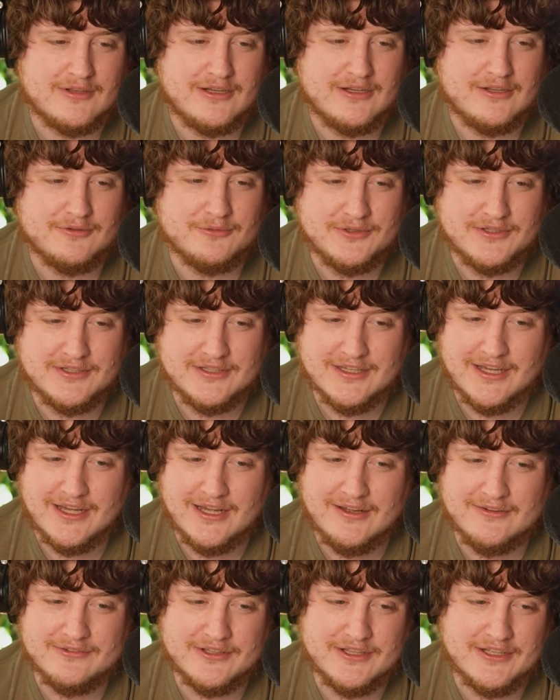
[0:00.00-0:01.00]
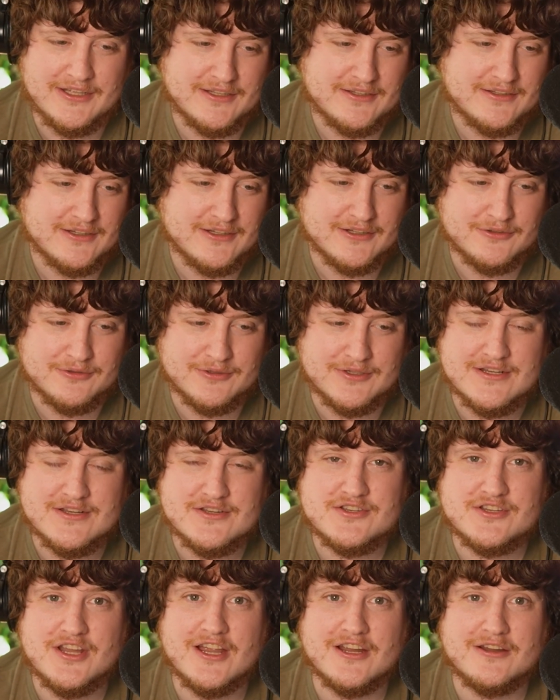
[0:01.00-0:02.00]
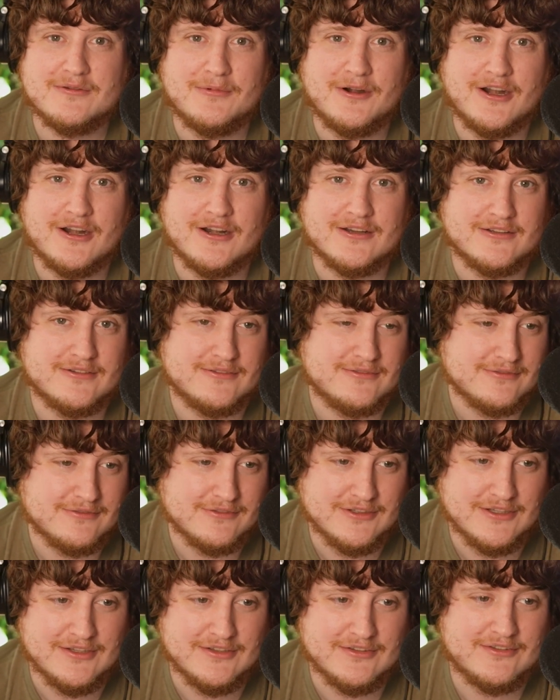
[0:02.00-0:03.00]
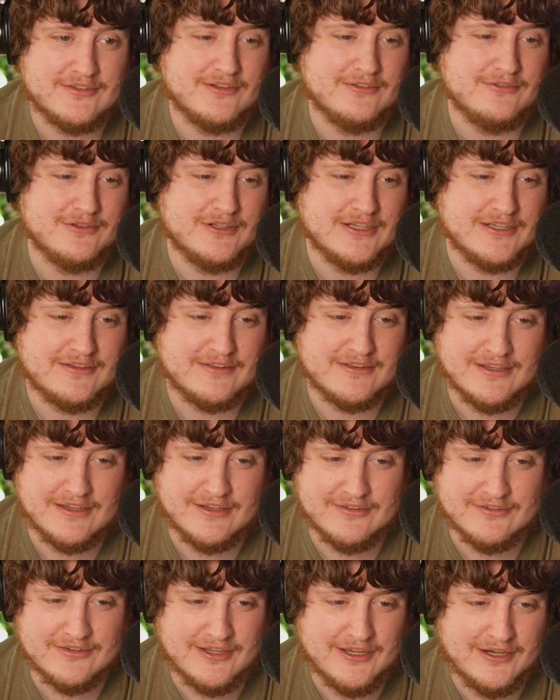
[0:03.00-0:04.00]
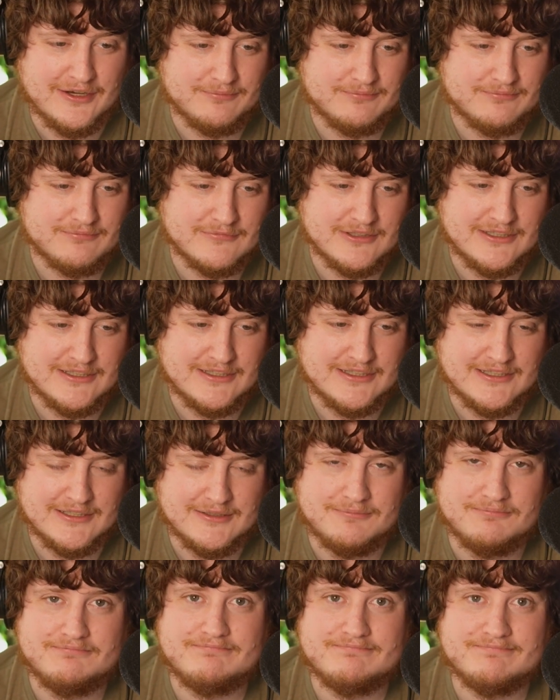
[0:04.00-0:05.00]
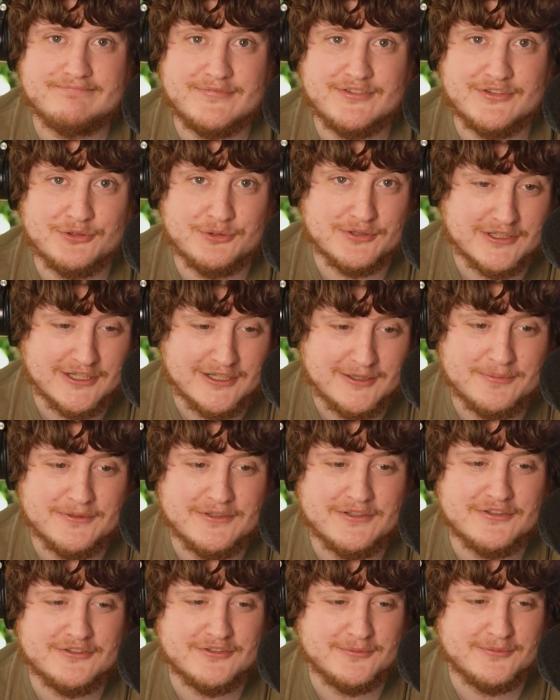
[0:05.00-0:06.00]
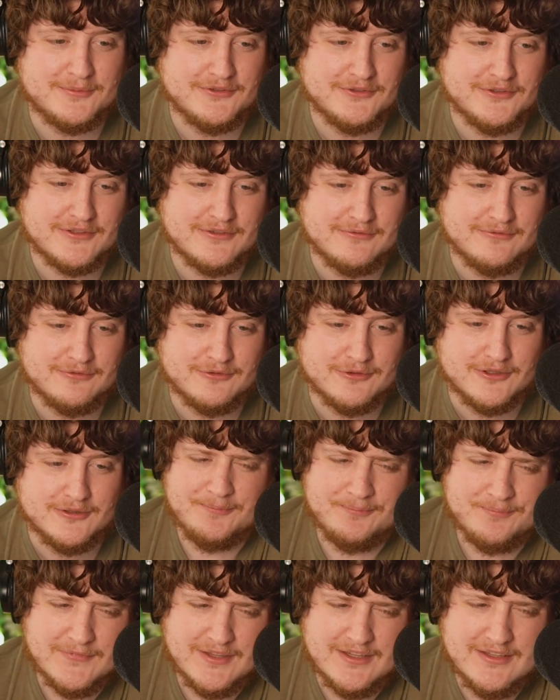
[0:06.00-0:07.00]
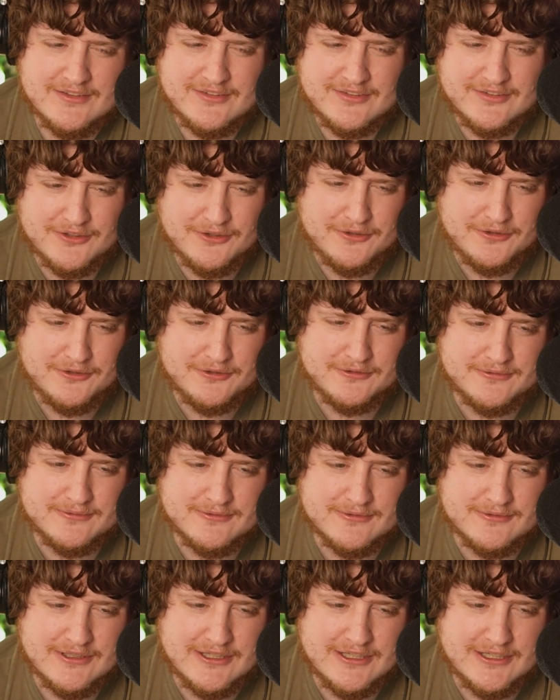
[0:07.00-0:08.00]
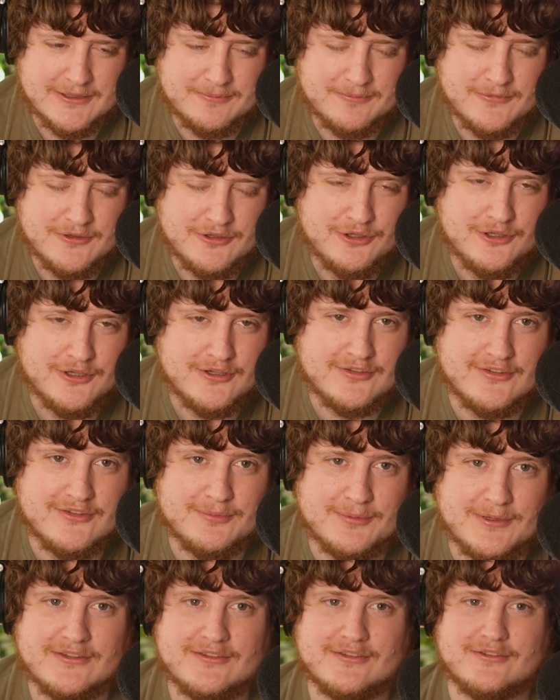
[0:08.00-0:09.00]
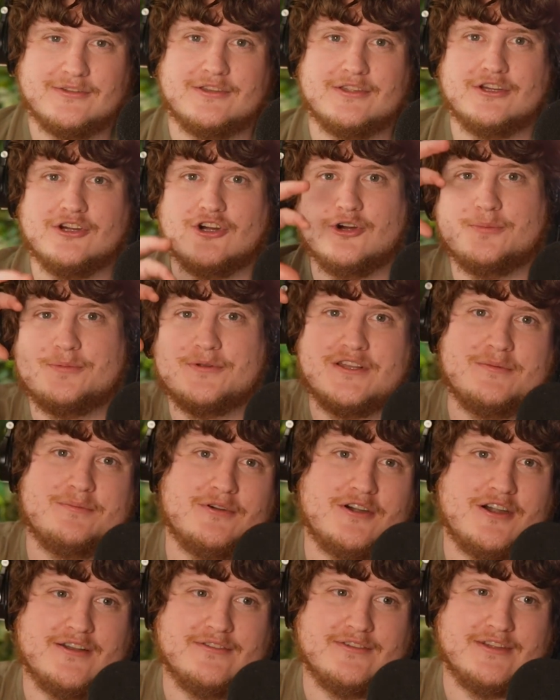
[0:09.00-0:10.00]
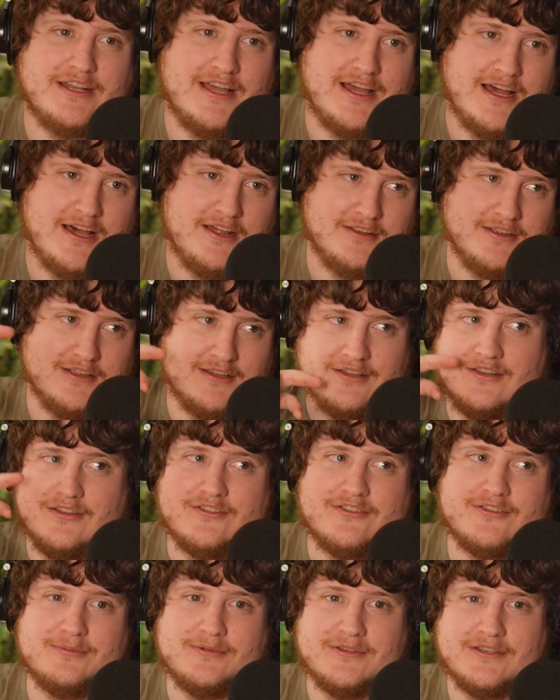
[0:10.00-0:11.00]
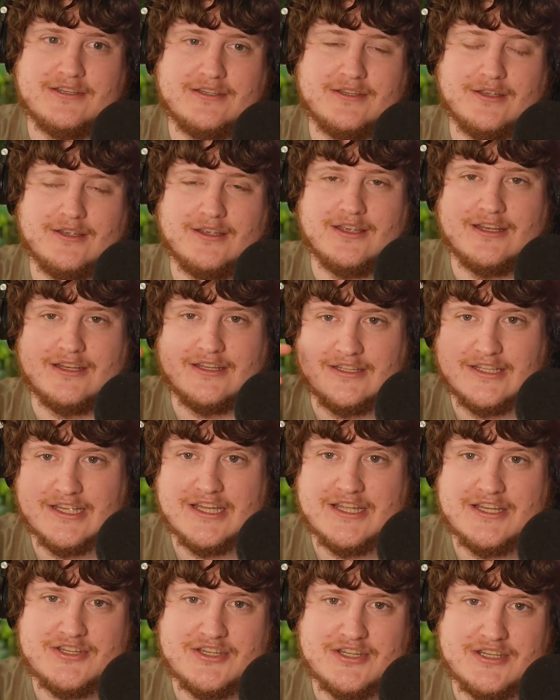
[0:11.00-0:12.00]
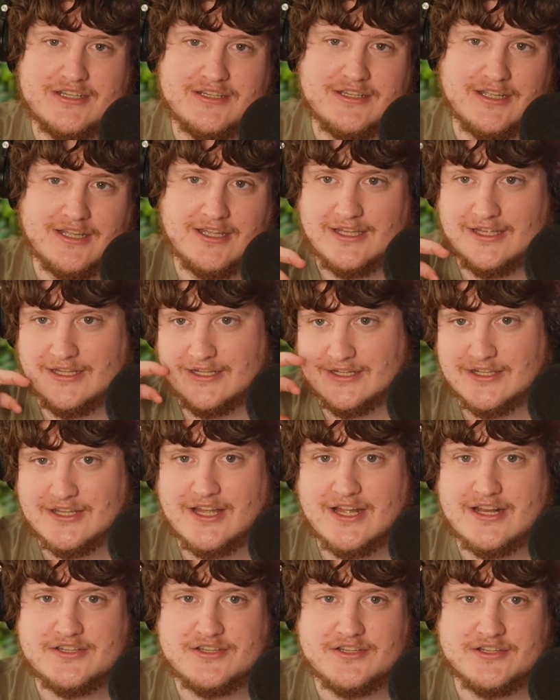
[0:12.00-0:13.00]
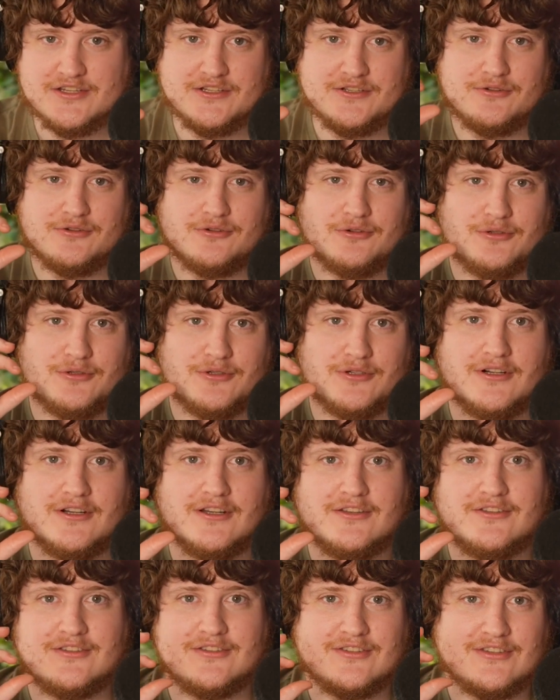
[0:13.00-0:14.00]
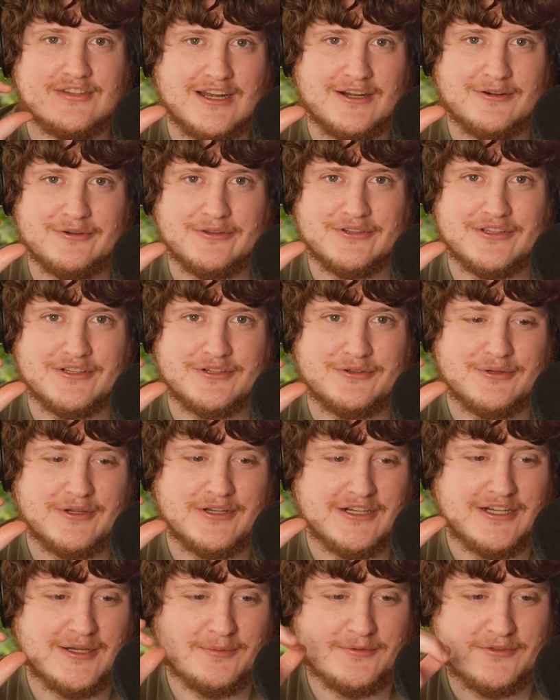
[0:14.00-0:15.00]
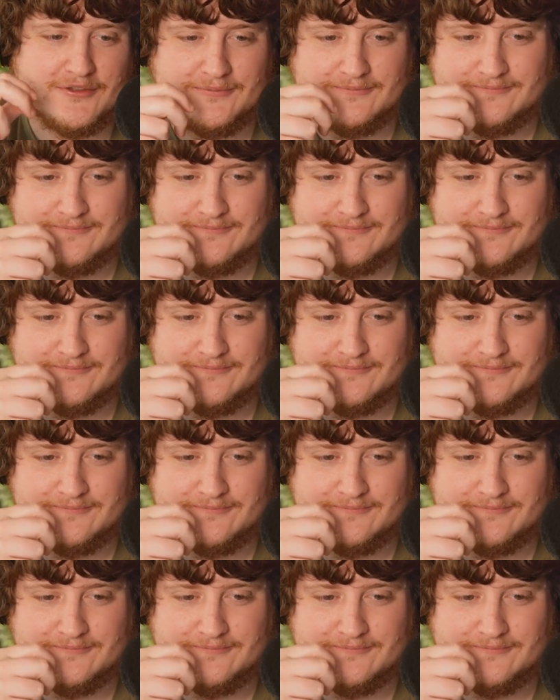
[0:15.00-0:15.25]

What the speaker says: We have like a green check mark list of like things that solar companies should be looking for. And so like hooks is basically the opening part of an ad. It needs to be engaging and catchy, or it's just not really a great option.